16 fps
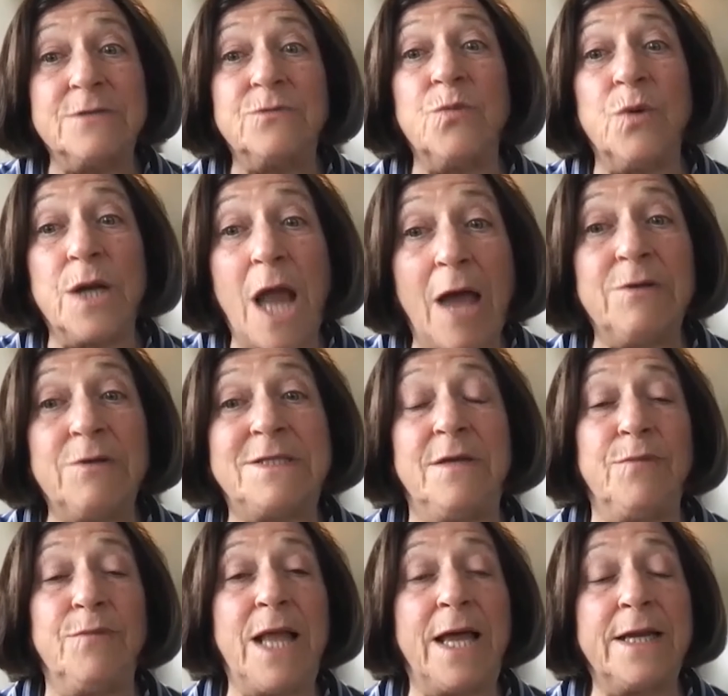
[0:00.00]
When I was
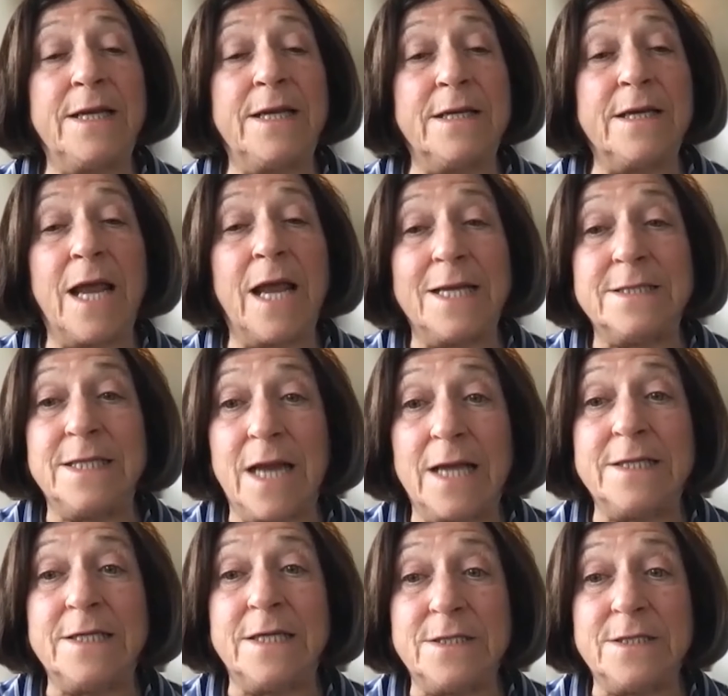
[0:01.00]
implanted in
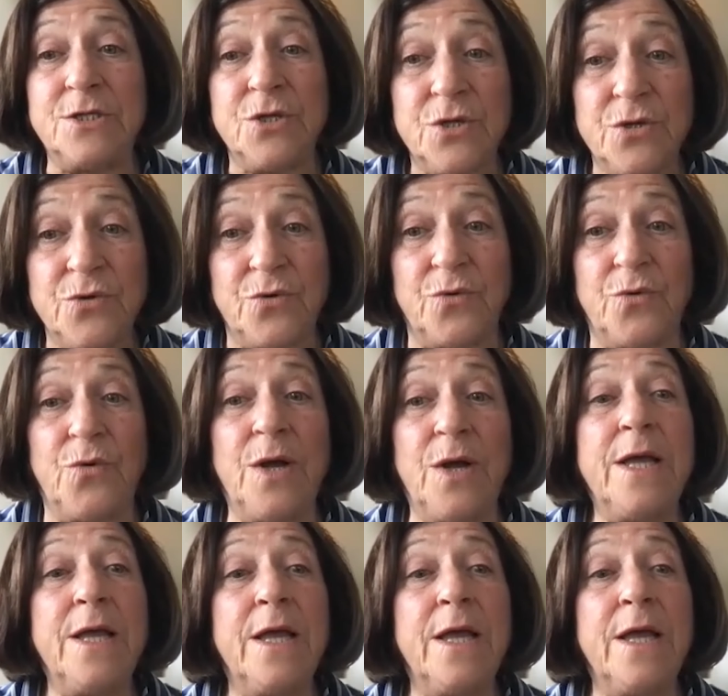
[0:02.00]
1992,